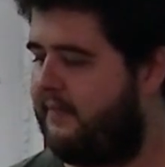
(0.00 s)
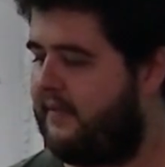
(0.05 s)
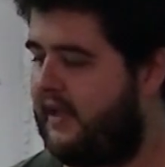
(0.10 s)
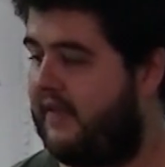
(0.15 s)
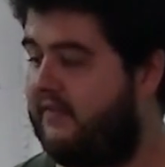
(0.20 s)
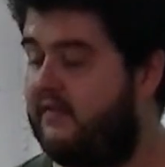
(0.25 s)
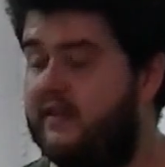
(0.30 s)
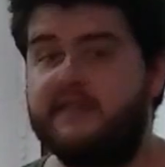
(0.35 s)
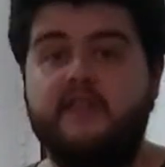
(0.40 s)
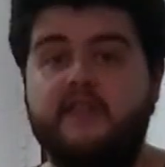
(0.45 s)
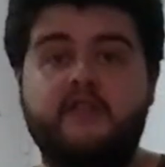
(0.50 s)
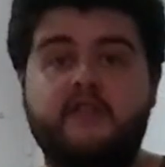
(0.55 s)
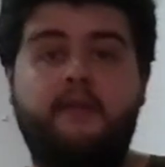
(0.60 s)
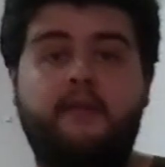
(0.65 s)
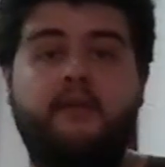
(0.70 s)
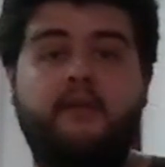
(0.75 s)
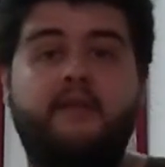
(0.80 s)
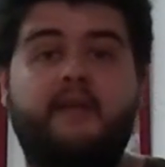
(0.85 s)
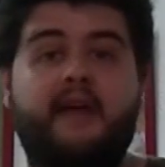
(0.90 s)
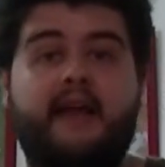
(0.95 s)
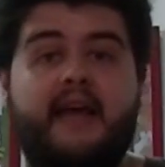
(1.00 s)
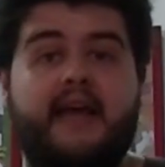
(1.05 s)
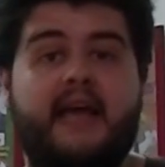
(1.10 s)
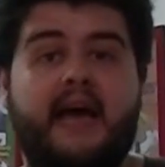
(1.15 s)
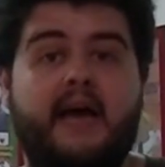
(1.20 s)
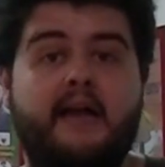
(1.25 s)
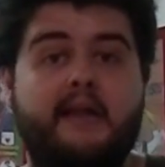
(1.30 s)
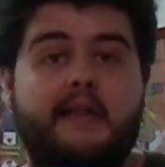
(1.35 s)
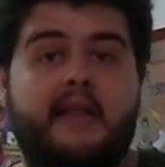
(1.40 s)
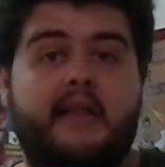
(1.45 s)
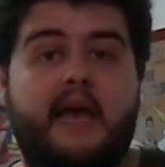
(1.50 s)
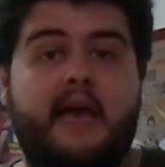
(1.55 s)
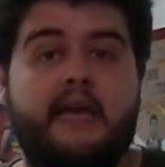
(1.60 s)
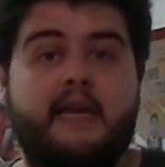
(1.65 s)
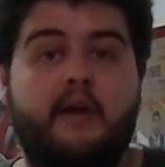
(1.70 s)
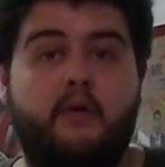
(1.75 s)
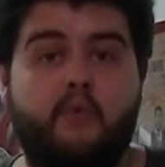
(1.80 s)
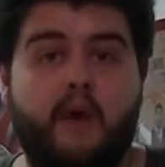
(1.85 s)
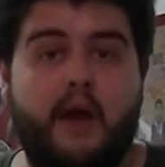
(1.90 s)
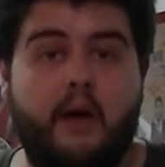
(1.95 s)
and this is something that I had lying
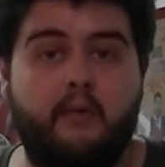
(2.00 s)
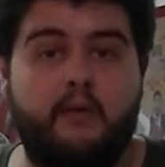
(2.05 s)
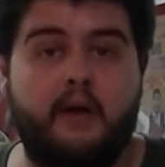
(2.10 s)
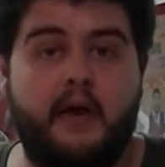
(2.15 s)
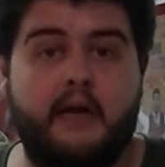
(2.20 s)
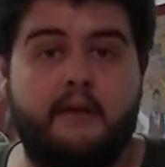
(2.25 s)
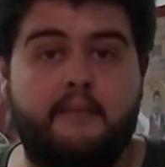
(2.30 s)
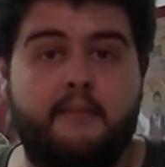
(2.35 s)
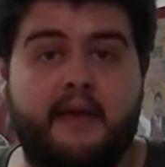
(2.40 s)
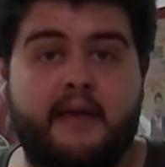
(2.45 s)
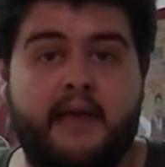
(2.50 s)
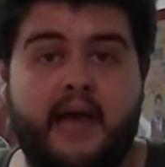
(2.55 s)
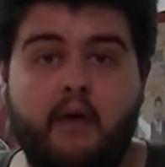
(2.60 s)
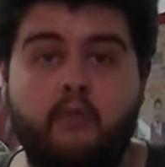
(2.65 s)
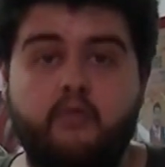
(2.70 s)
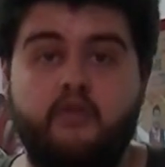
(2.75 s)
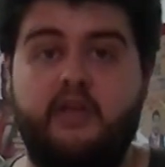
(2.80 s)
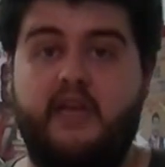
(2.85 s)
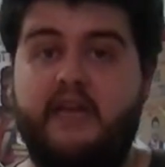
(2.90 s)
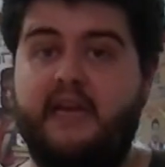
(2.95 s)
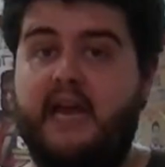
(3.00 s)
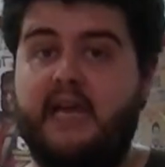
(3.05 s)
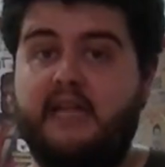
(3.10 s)
around at my house, and I